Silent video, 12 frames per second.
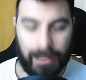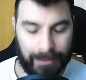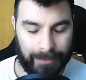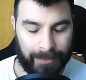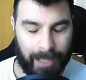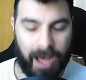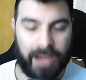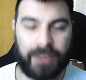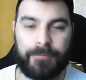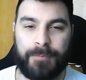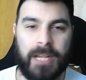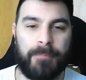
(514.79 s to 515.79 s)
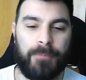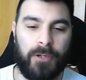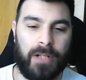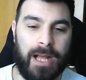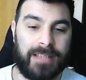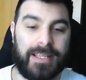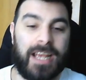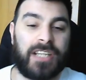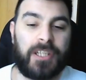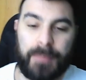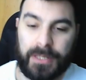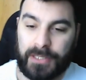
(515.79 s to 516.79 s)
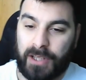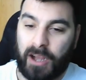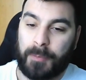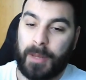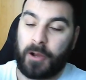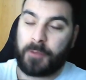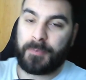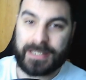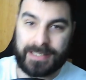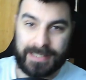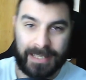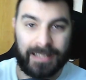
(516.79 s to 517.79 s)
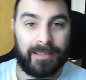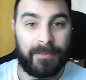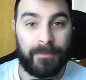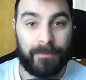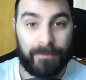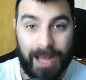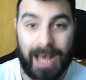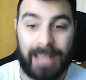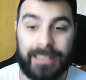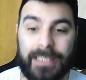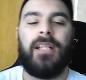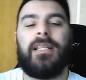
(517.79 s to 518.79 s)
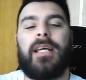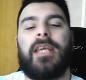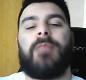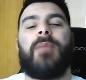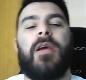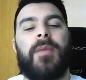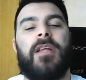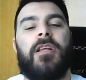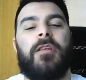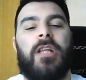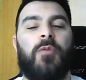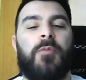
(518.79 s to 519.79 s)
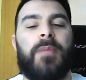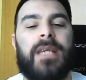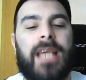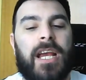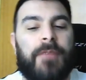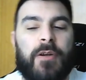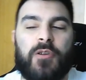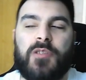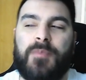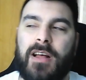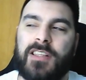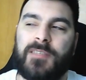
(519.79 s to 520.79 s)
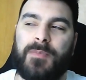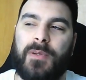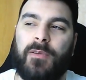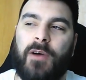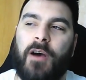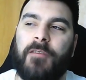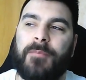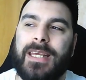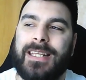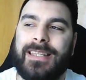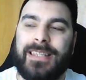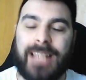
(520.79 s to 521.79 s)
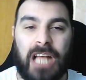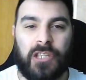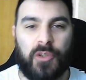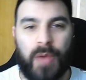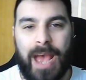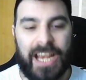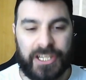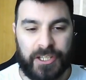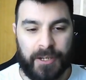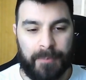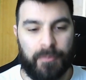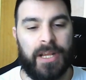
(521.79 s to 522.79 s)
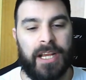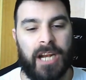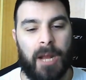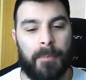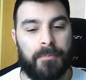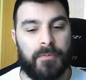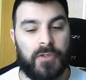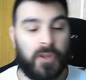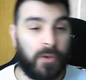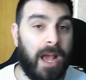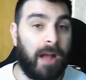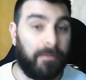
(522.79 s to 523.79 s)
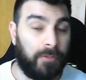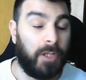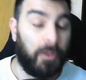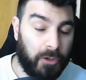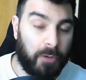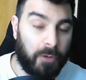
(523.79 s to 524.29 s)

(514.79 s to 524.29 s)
a lot of people has actually been talking about it, but it's still valid. Like, in my opinion, it would be kind of irresponsible of me not to actually bring it up. So yeah, knowing your